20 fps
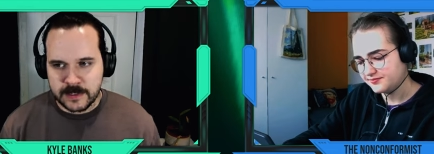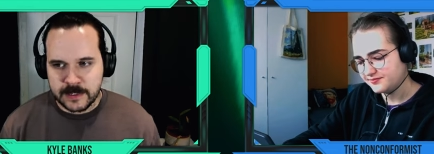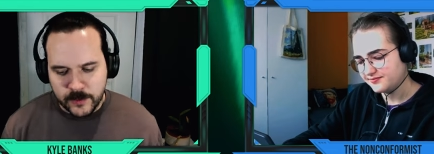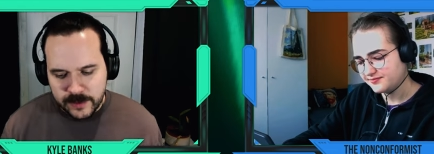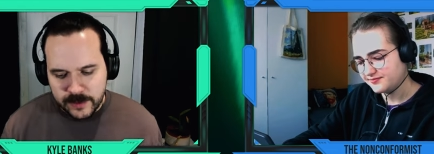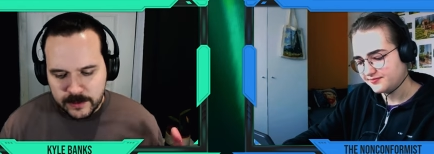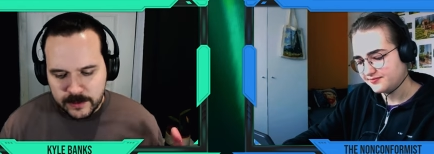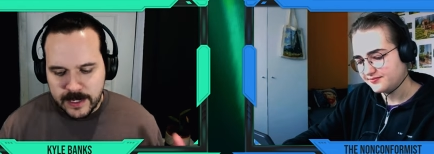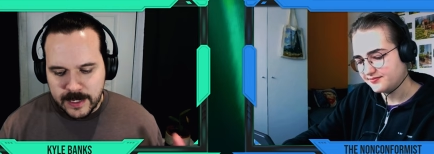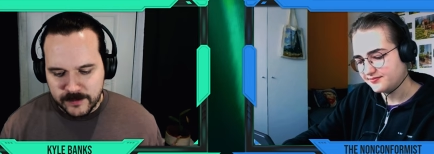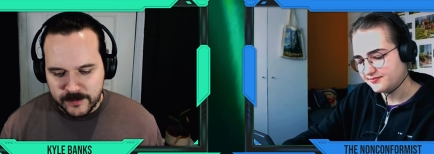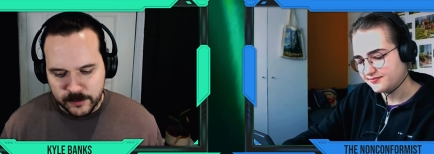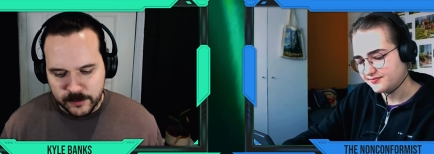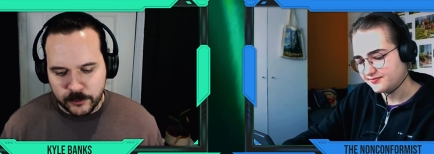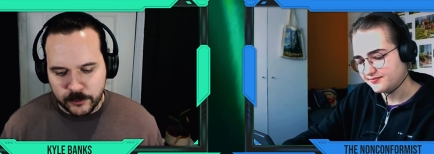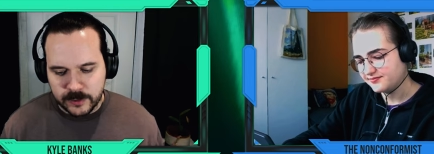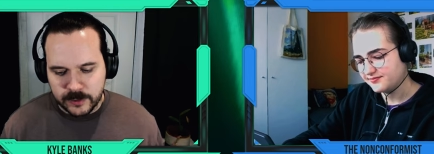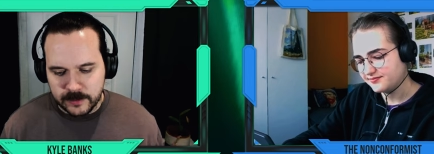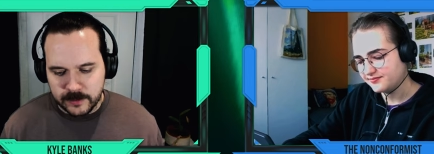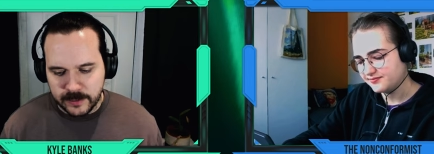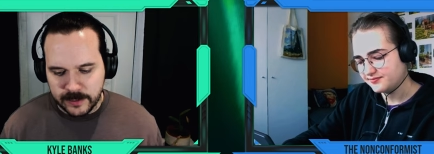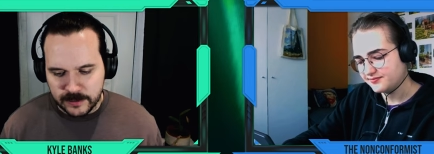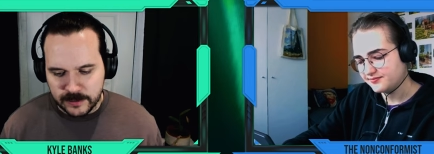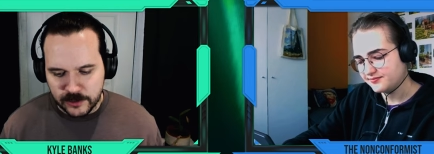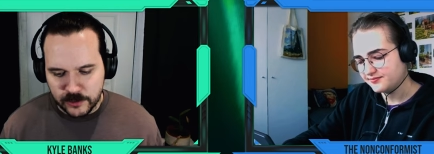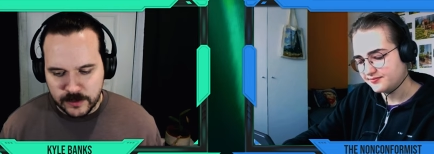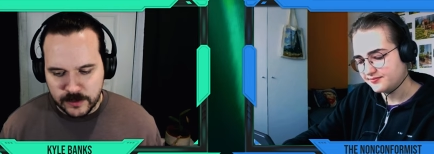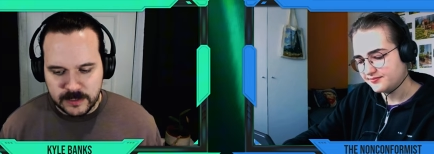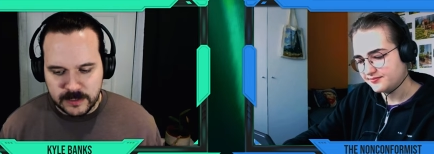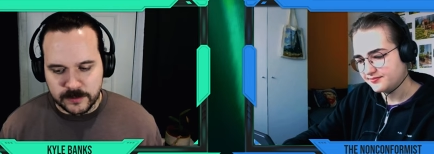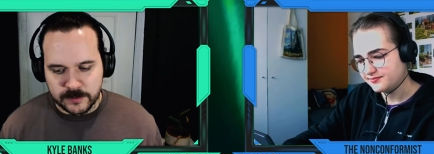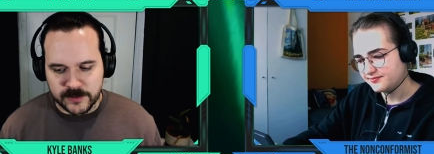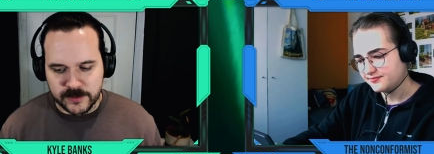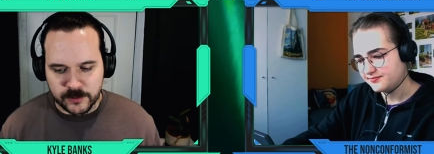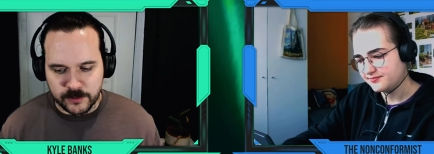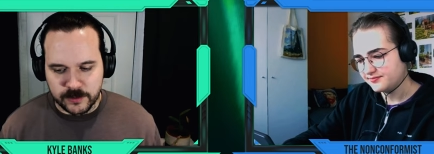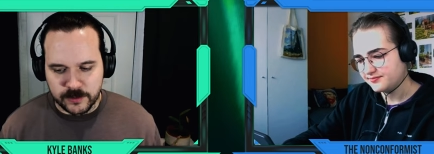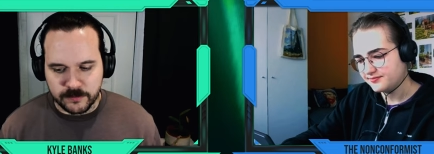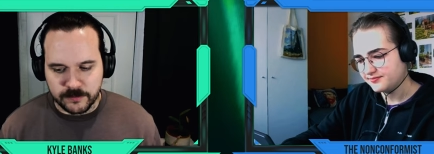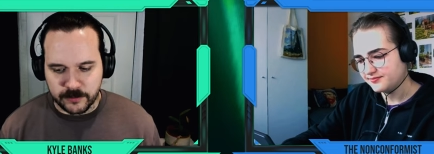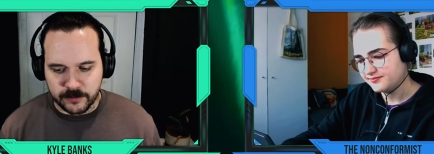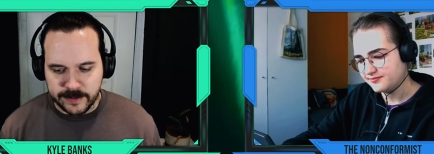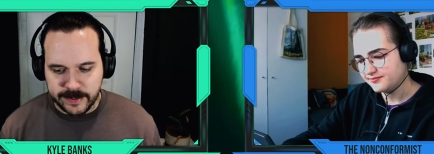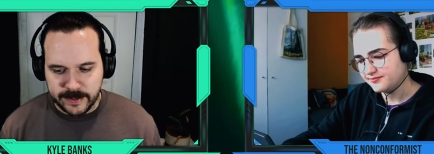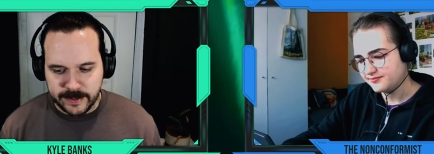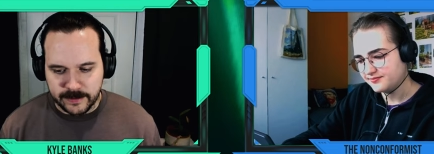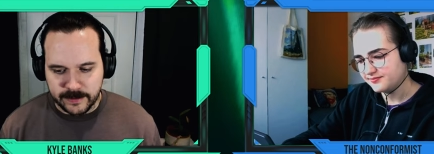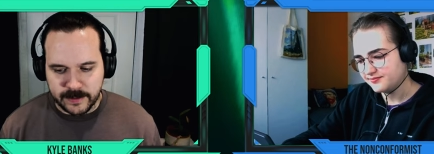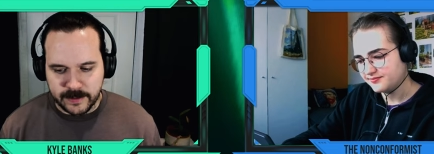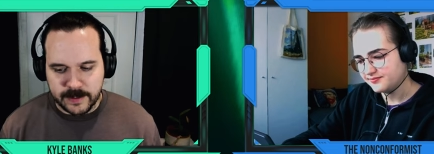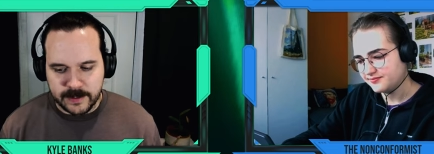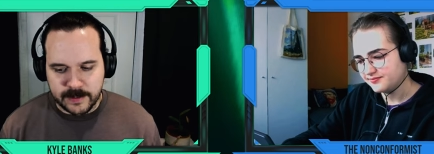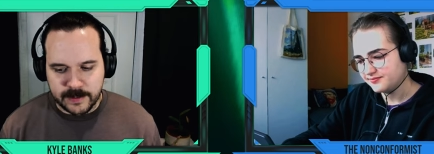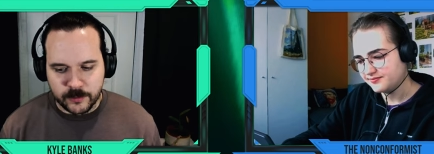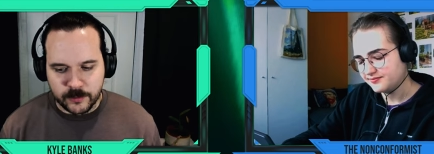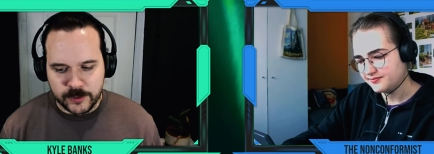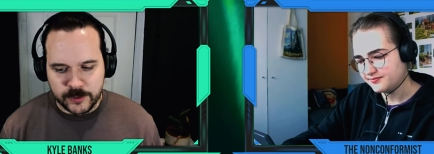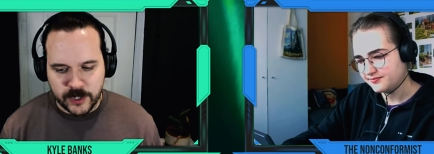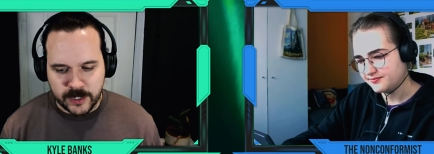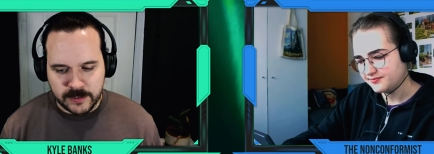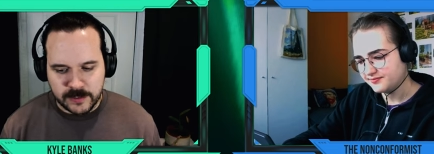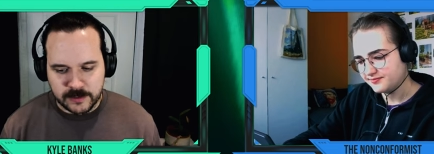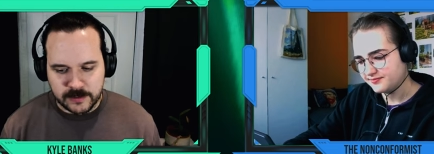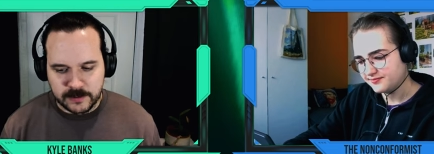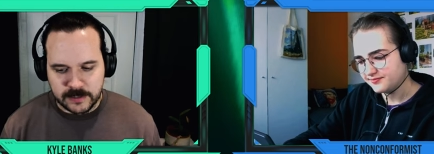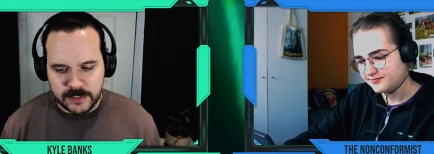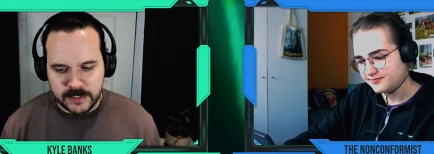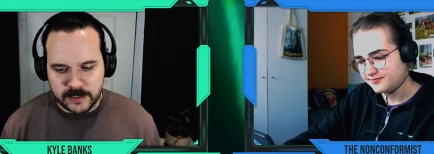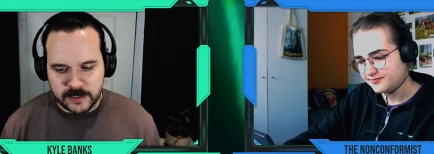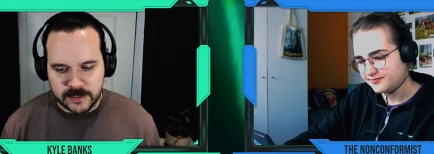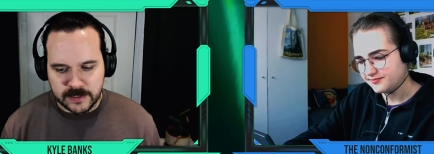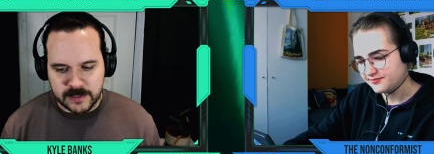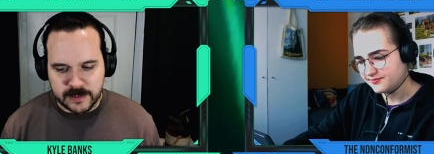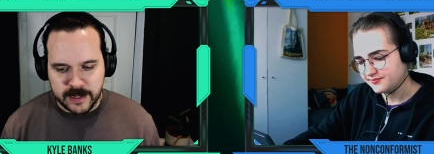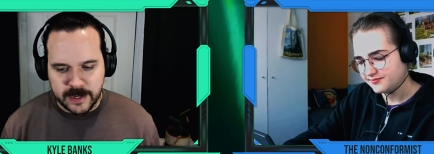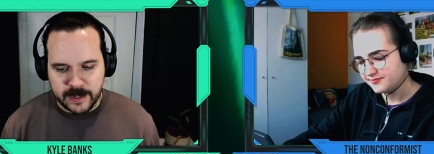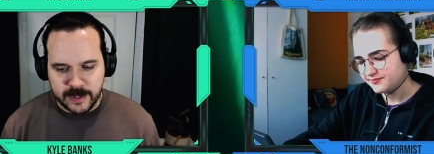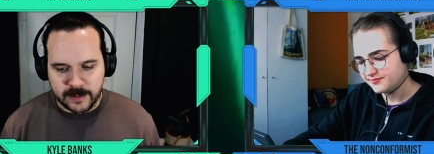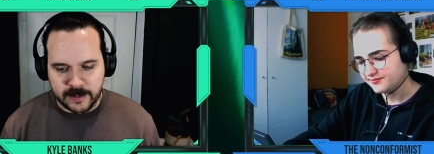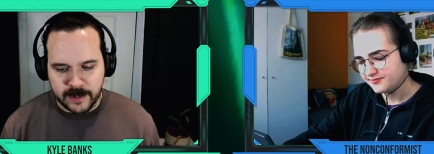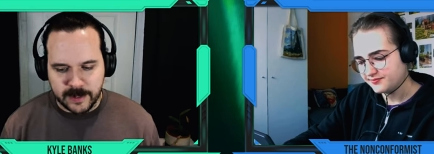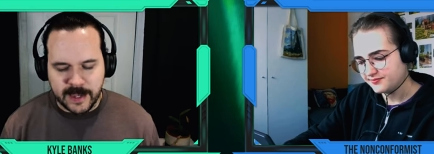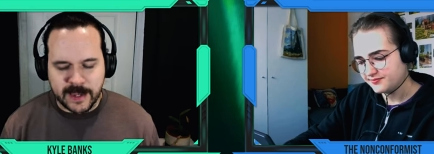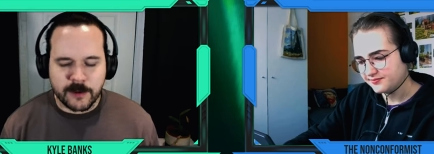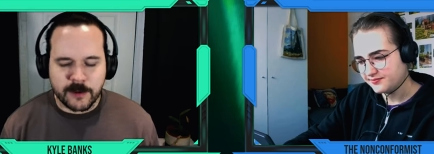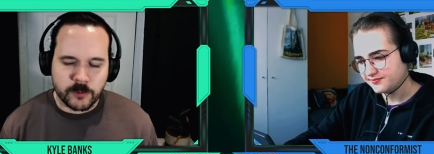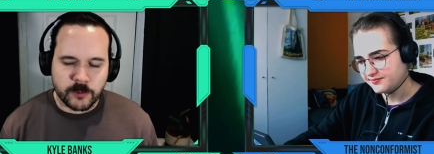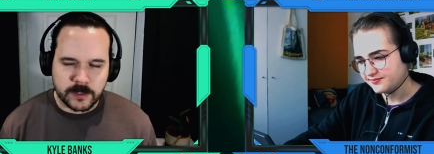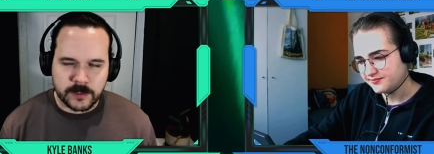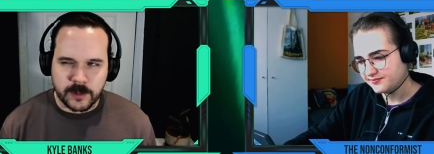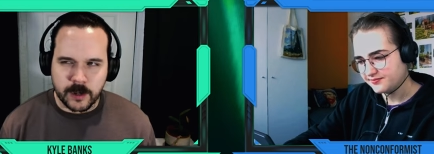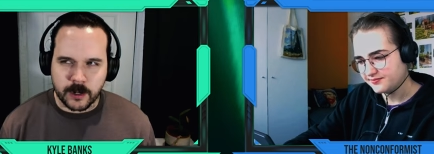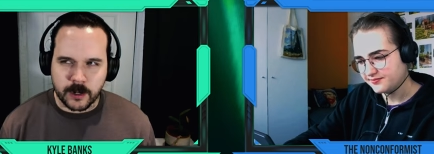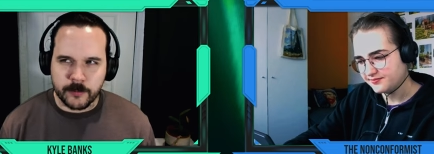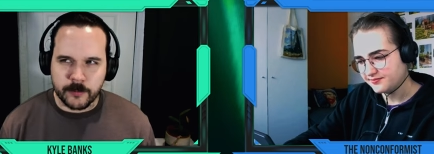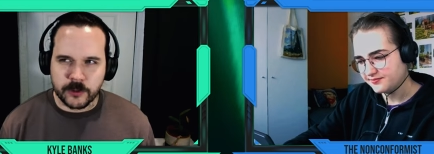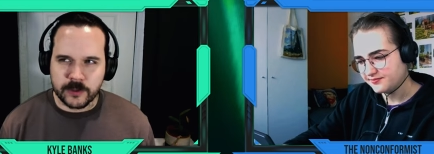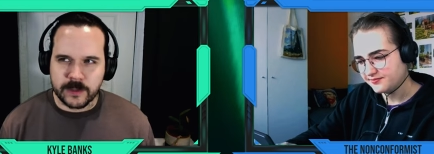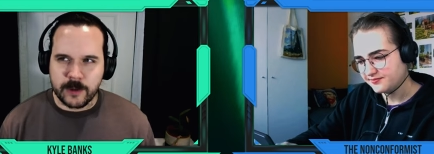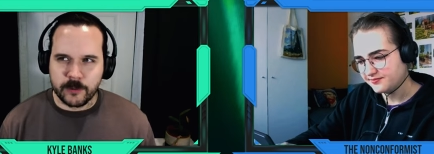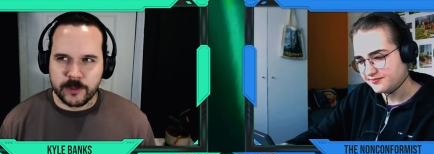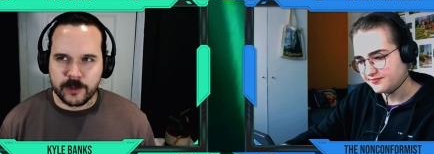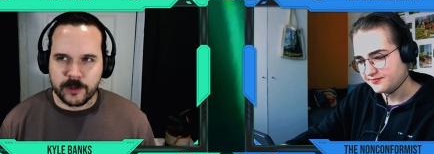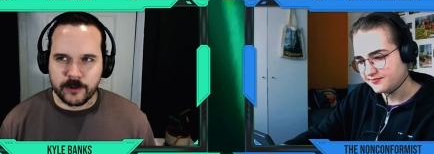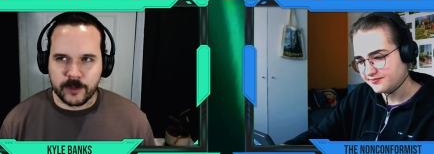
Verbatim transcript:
Speaker 1: So I think games are pretty like uniquely suited for that. And I think we try to lean into that. I can't really talk about that